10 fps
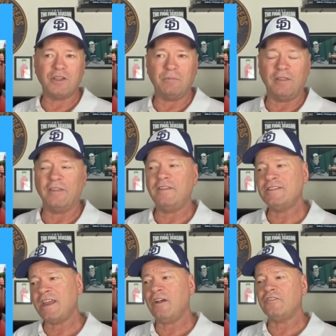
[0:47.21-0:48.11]
could be that
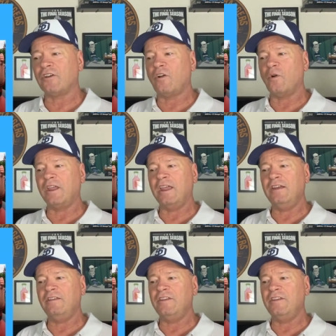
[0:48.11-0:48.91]
these Karens are going into